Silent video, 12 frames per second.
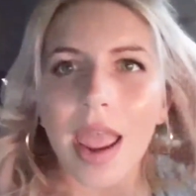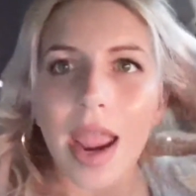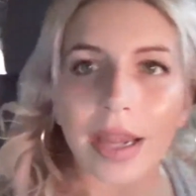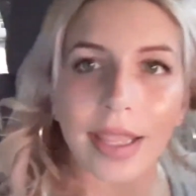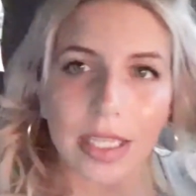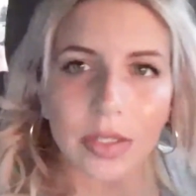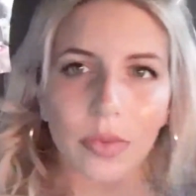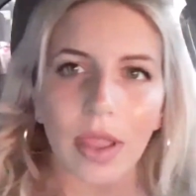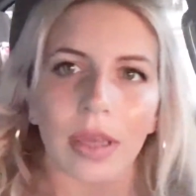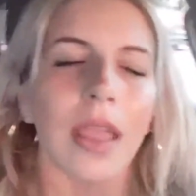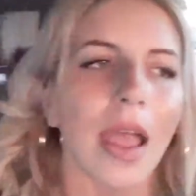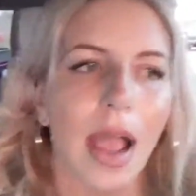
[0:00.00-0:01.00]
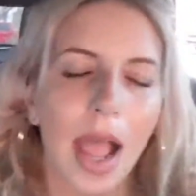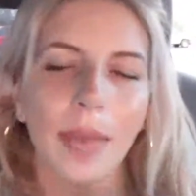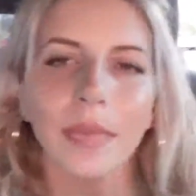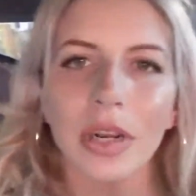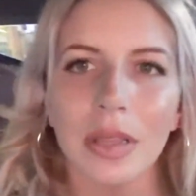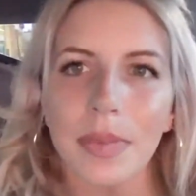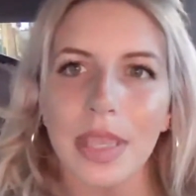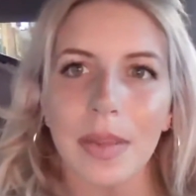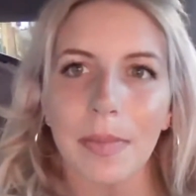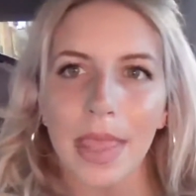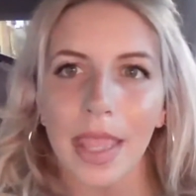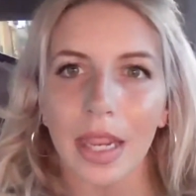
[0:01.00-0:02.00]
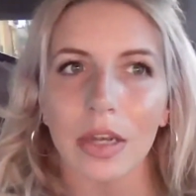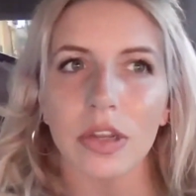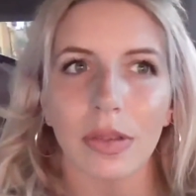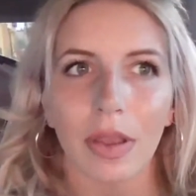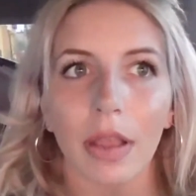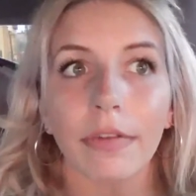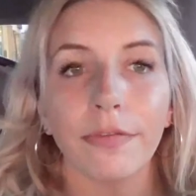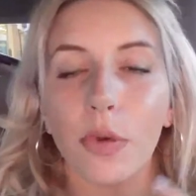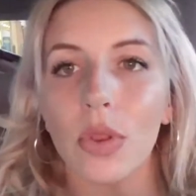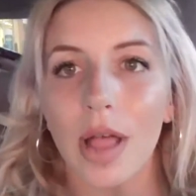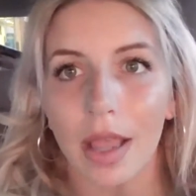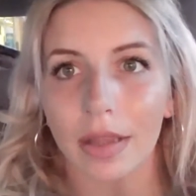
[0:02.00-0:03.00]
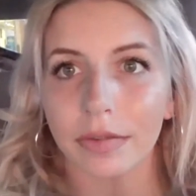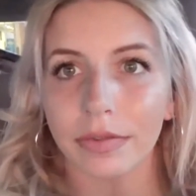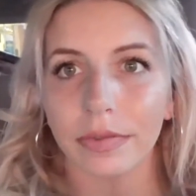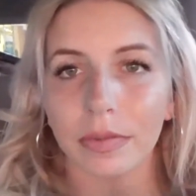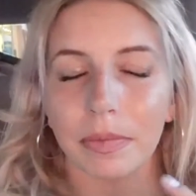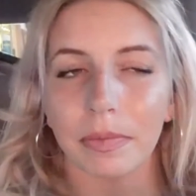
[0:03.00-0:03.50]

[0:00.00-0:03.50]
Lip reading: And guess what? I'm going to be made a fool of.